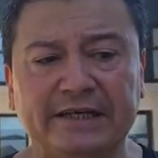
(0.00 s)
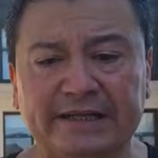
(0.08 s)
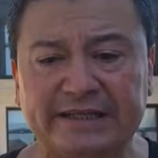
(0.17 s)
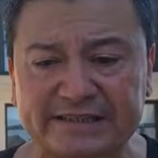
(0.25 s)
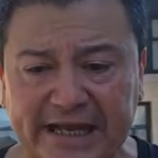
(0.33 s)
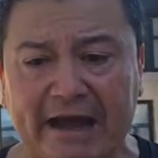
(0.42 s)

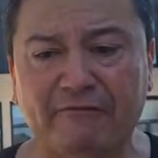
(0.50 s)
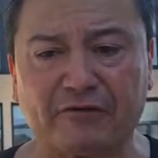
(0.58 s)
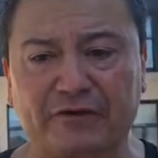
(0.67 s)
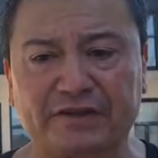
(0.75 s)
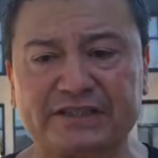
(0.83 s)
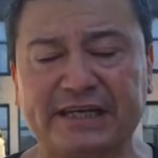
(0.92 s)
effort,
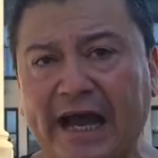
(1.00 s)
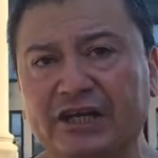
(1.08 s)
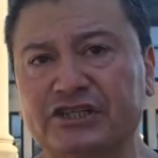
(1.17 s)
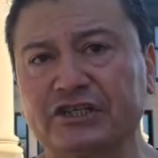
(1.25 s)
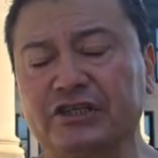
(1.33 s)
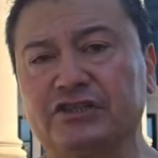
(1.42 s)
this
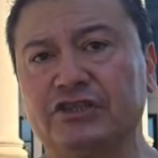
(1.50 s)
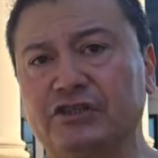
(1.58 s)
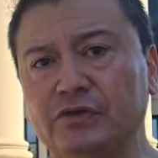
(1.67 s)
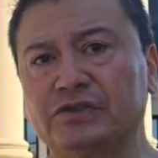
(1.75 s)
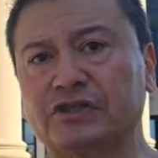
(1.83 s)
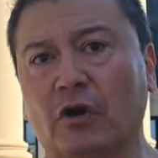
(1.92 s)
action to do
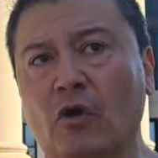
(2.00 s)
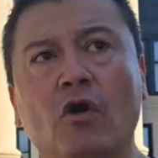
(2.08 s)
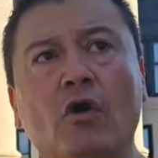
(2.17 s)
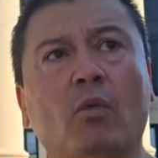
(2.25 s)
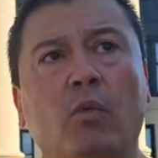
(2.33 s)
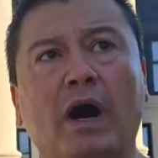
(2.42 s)
so.
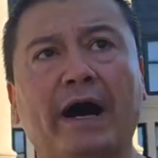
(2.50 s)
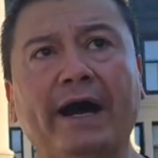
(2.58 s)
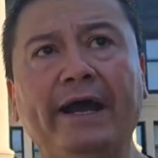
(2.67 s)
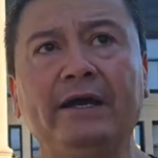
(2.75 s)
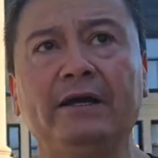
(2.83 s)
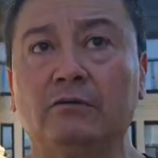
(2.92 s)
Why?
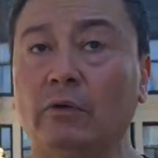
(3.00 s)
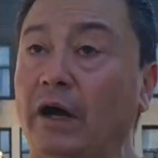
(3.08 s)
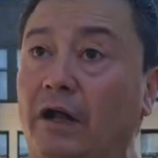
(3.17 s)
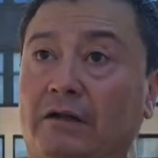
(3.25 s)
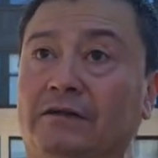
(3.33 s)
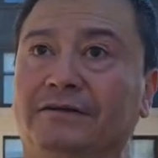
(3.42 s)

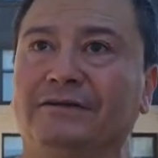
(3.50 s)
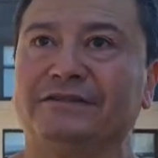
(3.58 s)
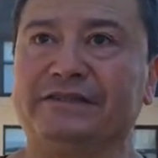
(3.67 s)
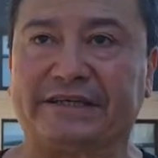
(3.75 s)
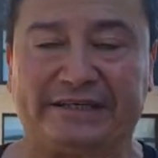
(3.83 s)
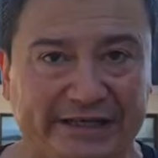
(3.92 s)
Well,
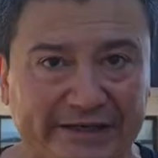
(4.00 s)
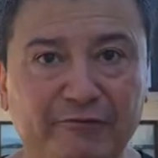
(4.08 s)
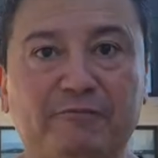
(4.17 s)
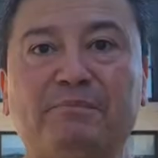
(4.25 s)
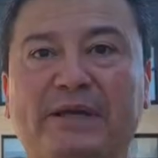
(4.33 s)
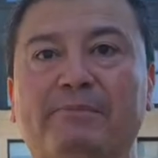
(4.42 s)
to give
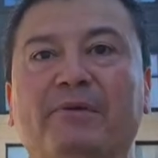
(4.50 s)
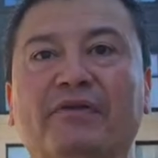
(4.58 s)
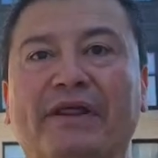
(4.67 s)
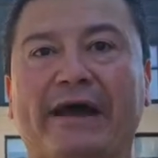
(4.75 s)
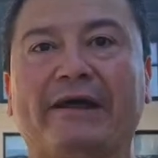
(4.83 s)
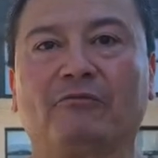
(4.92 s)
people that